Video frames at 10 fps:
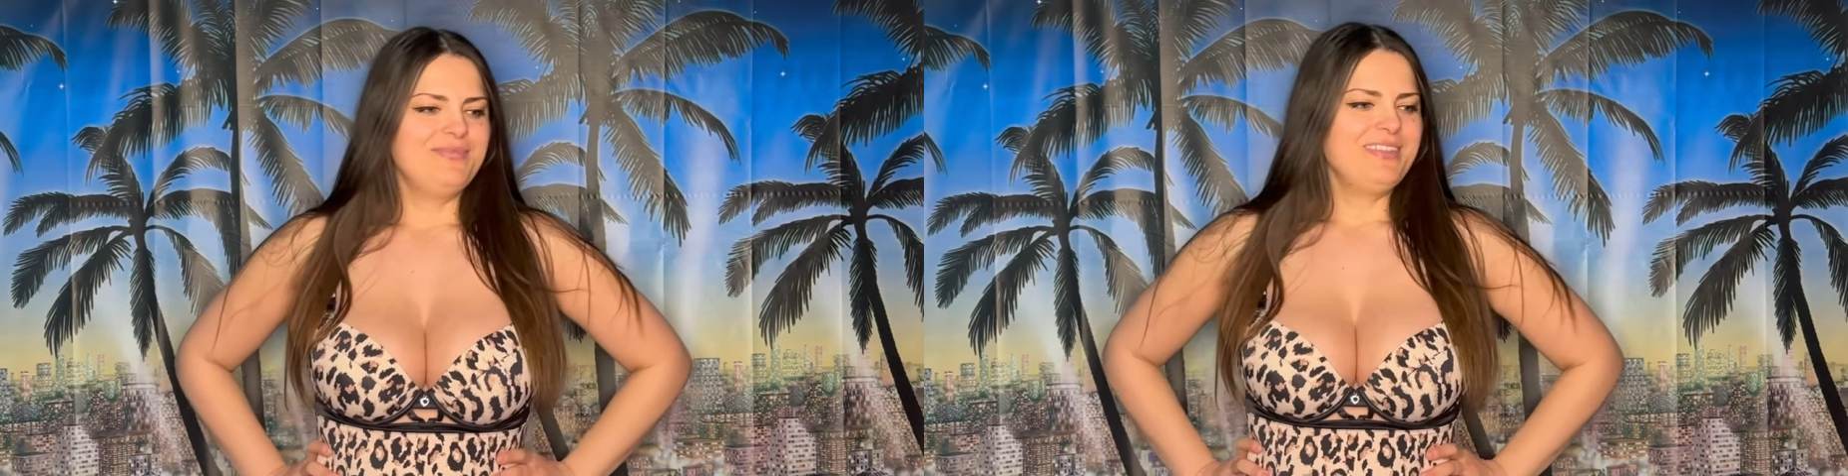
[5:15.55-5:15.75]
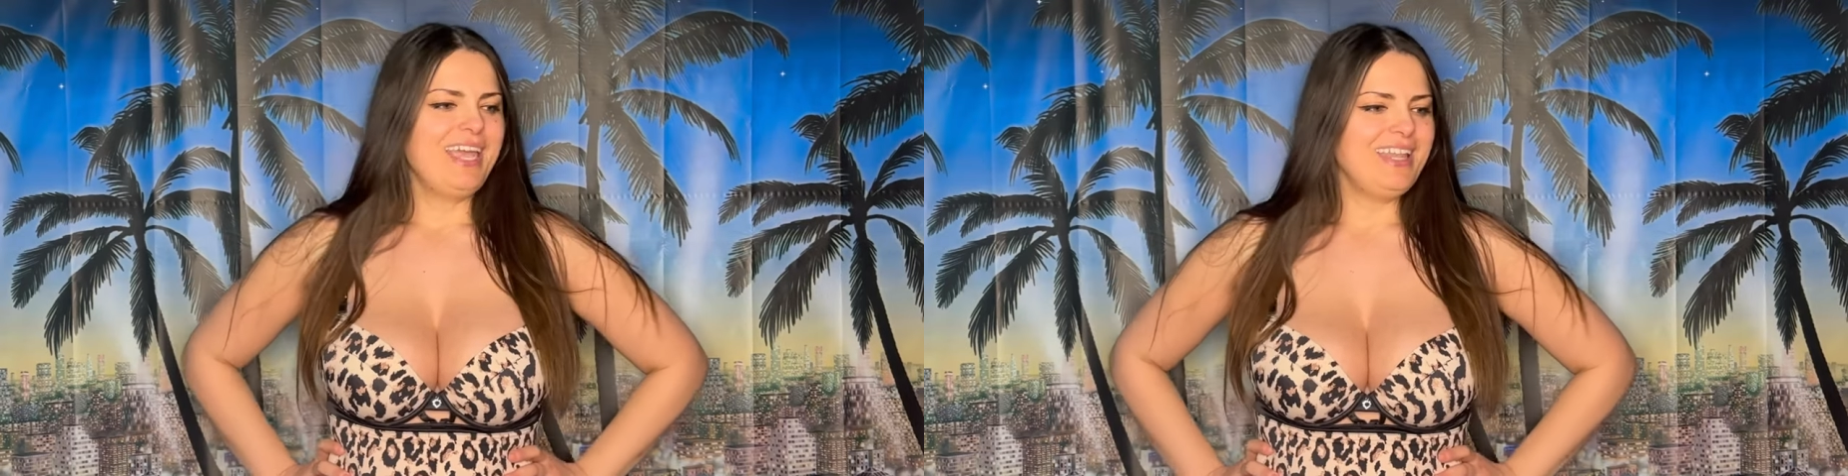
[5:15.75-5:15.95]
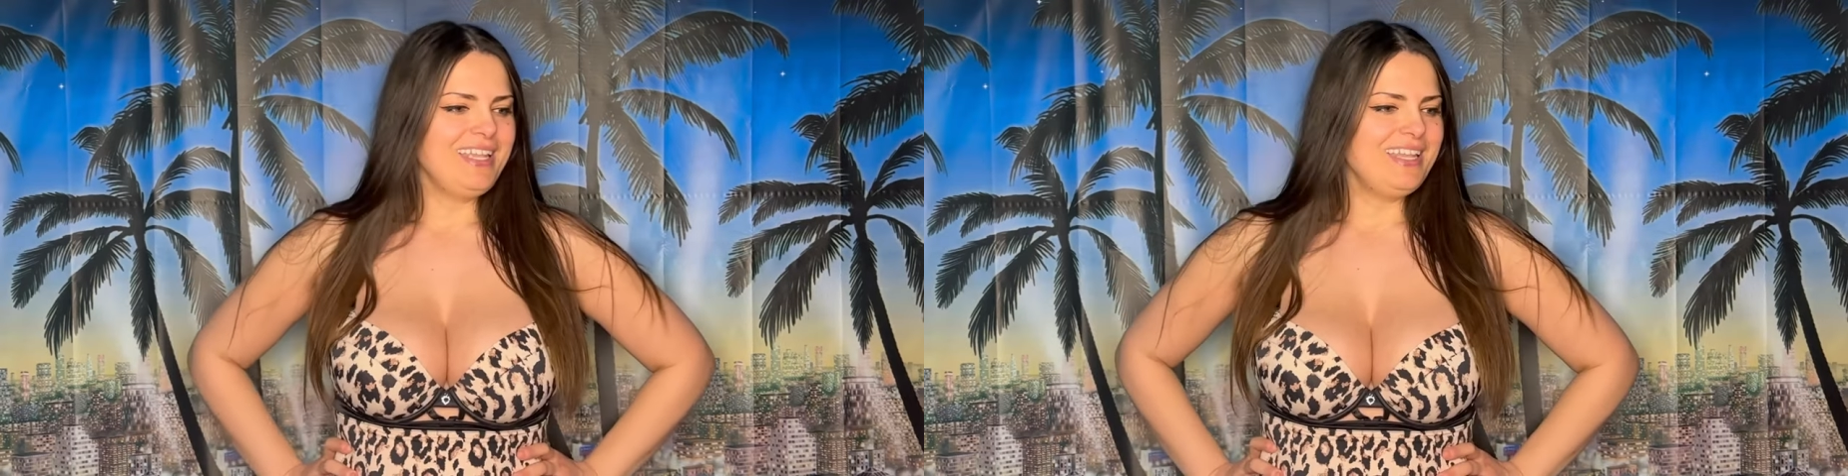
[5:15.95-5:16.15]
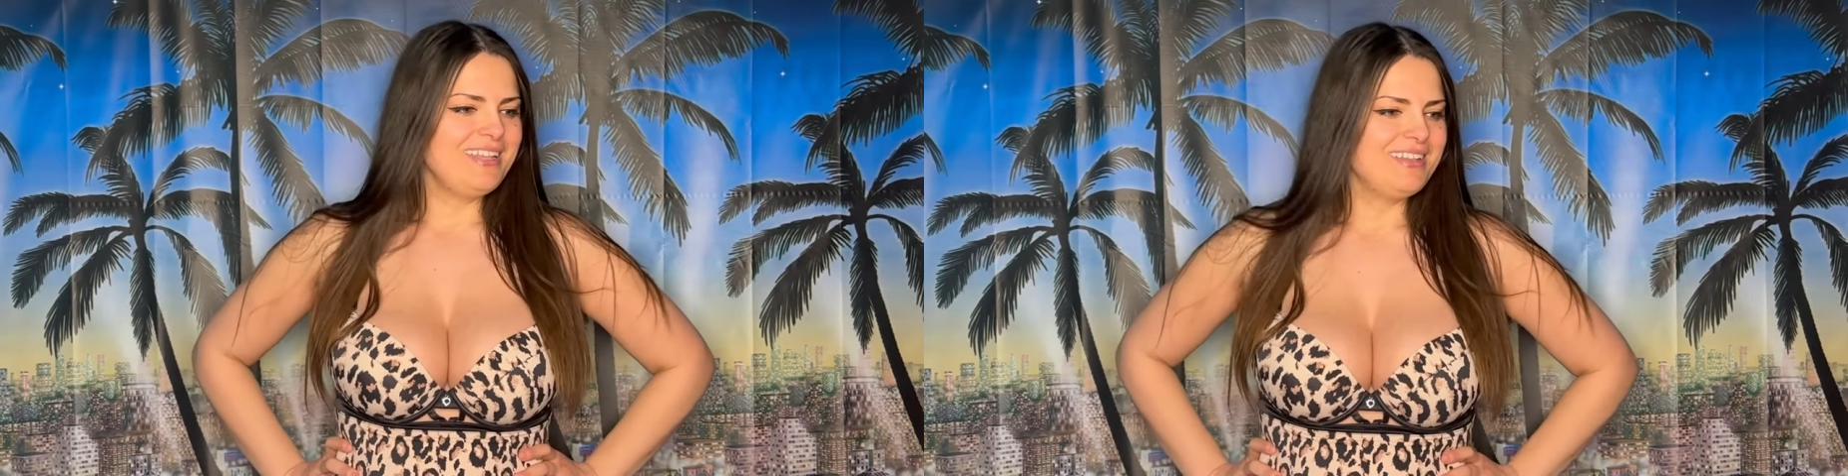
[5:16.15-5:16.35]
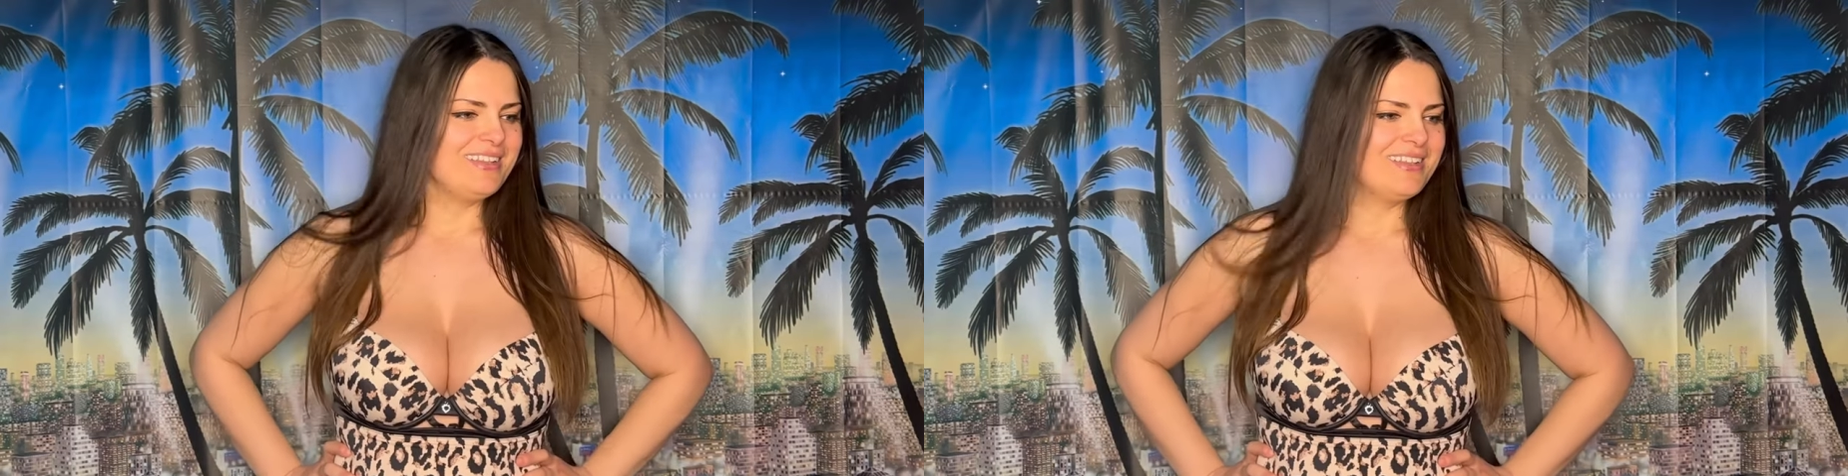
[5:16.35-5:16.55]

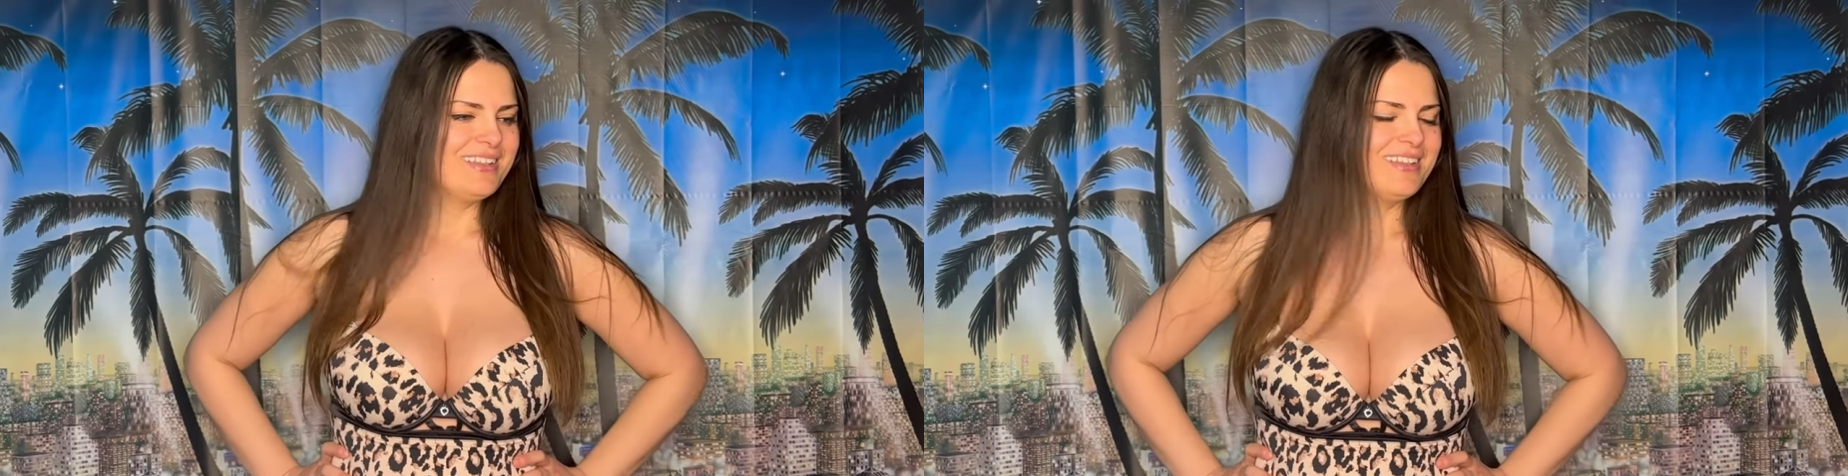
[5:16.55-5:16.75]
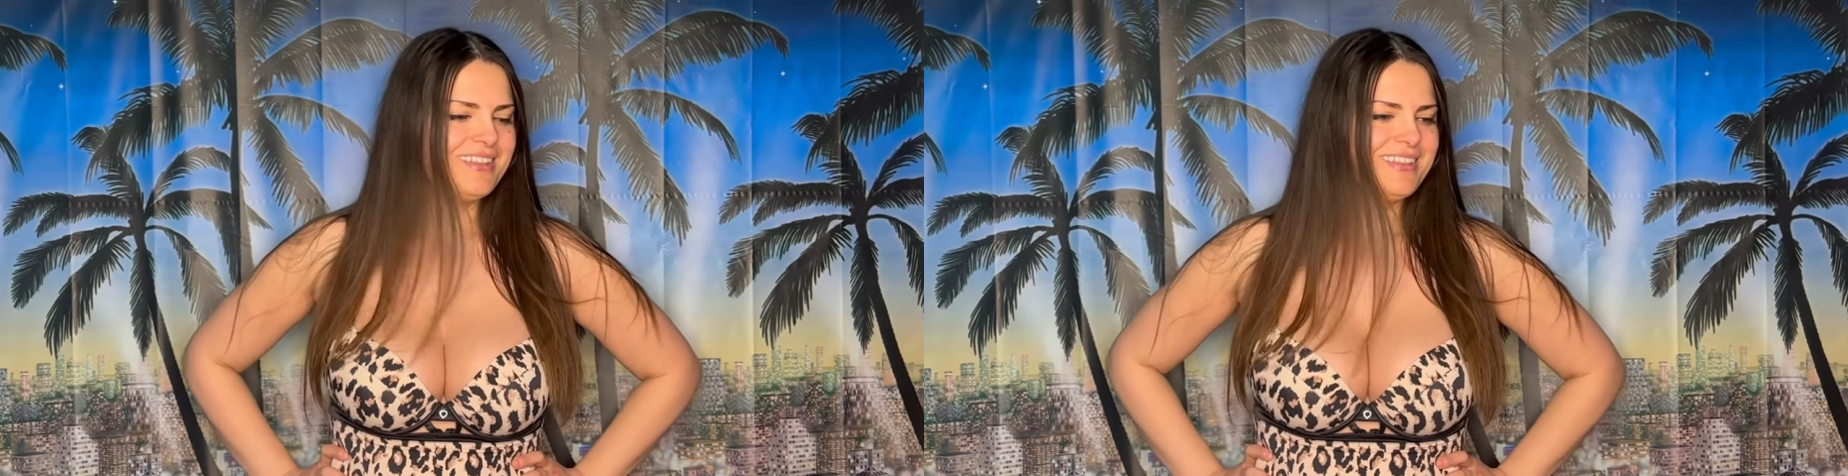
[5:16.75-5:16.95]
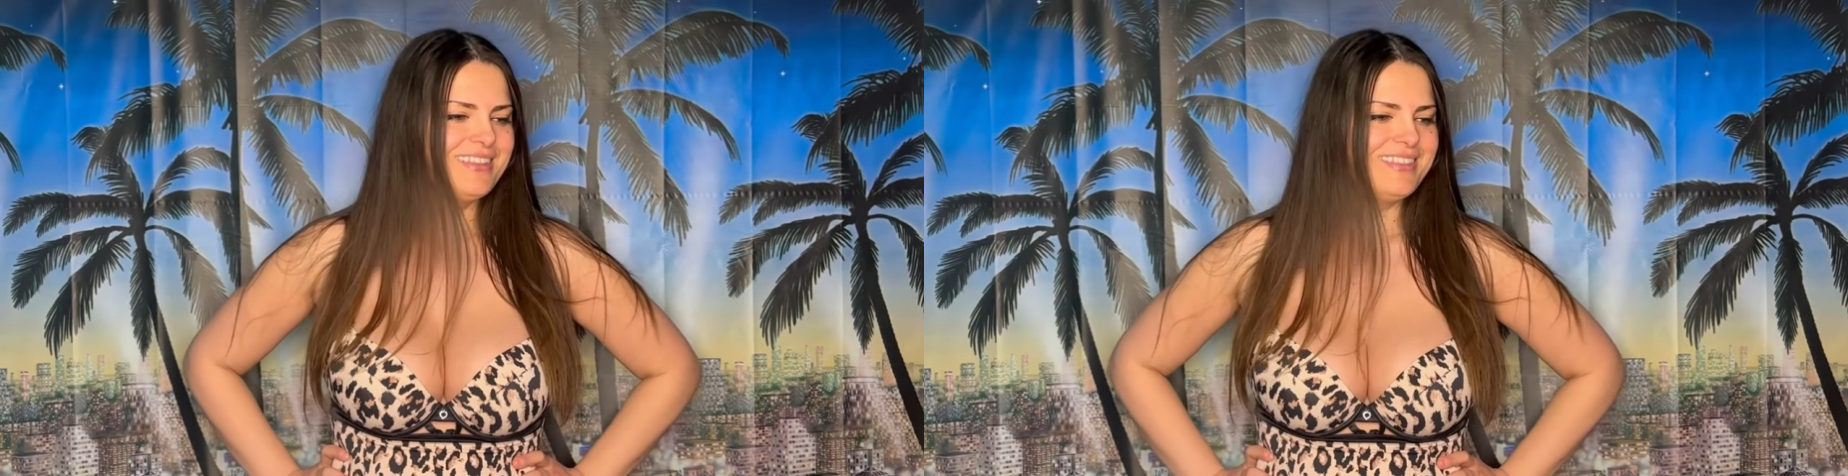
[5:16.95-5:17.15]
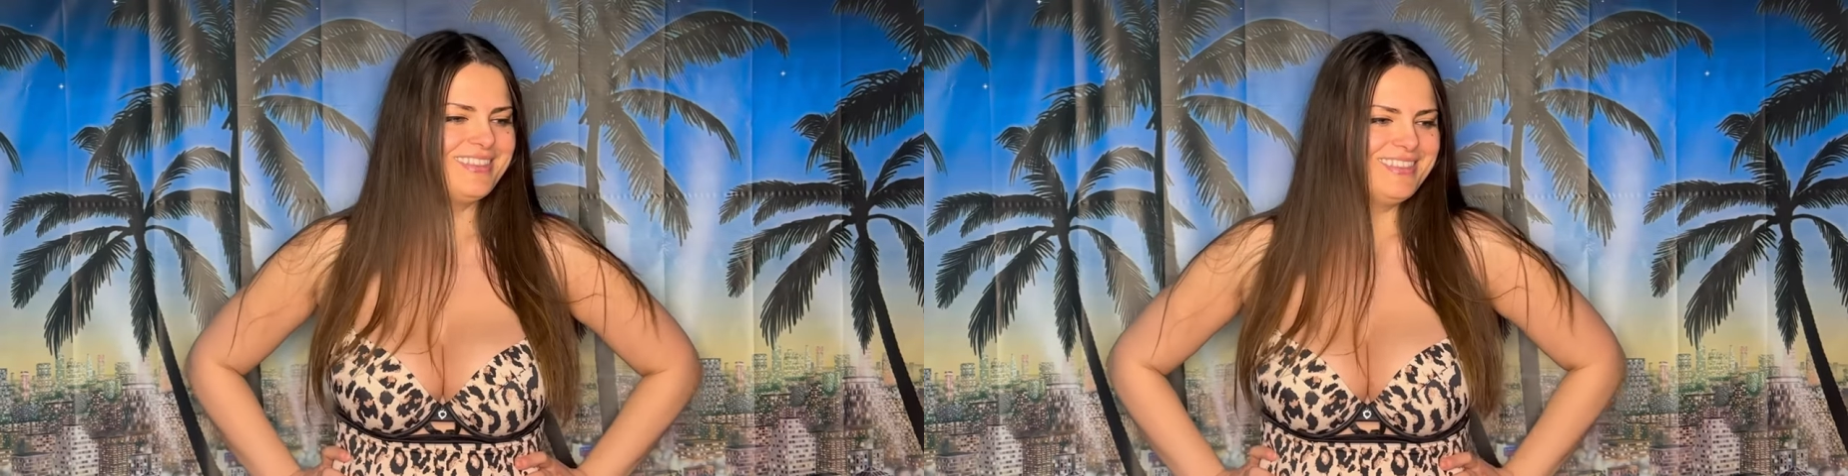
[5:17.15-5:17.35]
Callie!